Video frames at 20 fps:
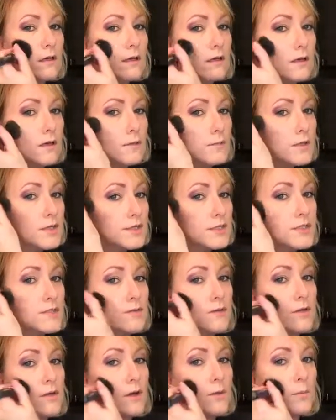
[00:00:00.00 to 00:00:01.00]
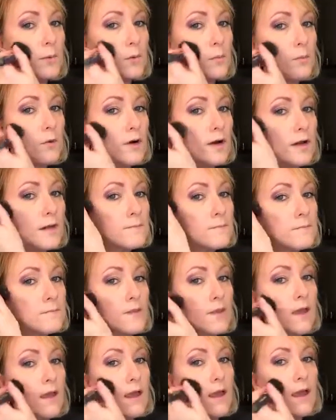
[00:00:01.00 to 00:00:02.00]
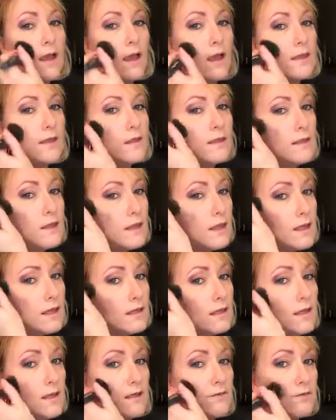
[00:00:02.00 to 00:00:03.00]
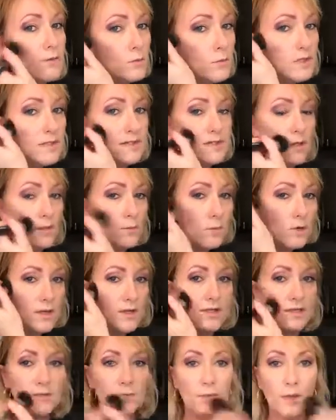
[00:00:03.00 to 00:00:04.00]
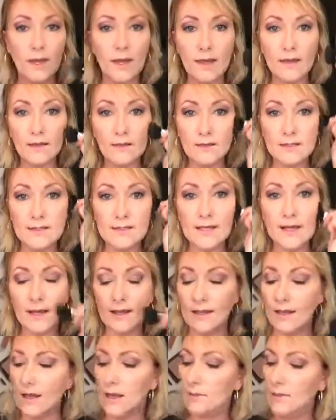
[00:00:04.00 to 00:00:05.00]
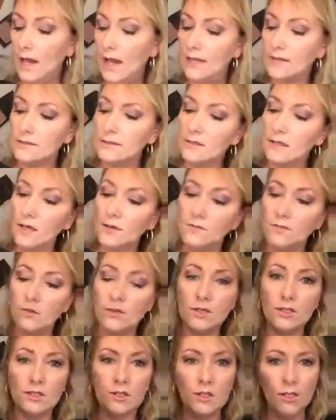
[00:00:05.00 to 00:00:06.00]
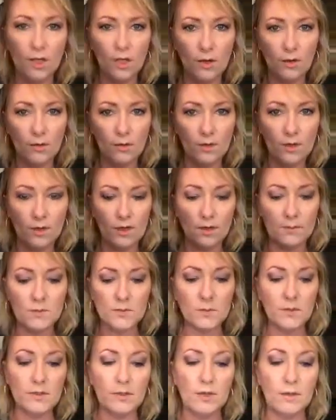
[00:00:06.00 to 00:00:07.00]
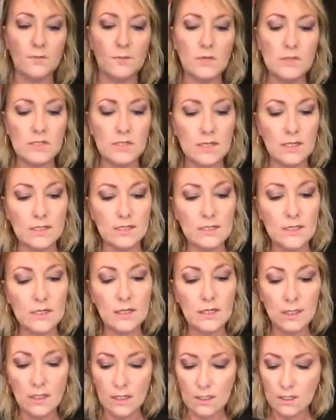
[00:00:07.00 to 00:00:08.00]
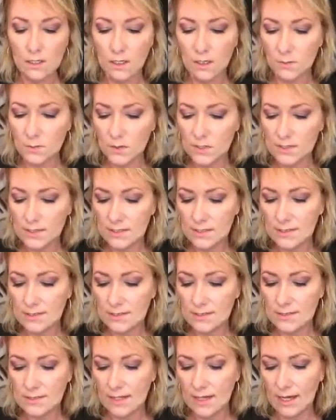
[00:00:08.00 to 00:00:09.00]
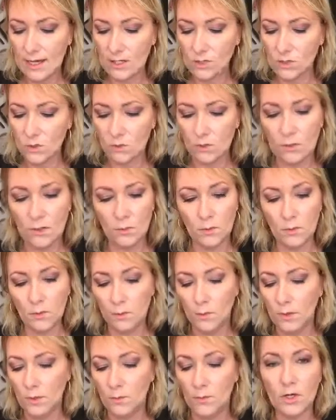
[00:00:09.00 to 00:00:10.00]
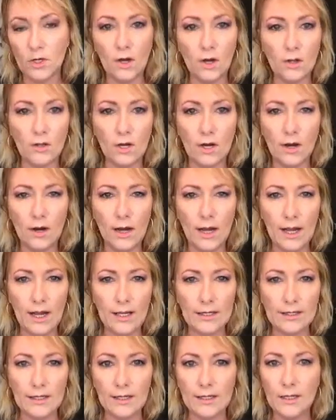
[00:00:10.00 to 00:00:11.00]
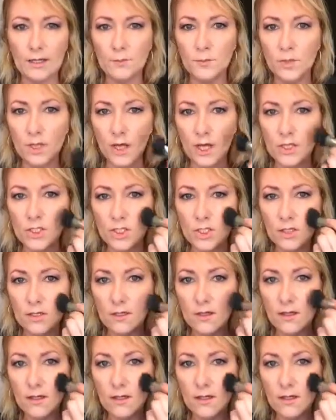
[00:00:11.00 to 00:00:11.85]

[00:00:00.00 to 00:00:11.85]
I'm going to do number 1, and then even with someone as pale as I am, I love the glow that comes with number 6. Number 6 is actually what we would call our highlighting blush.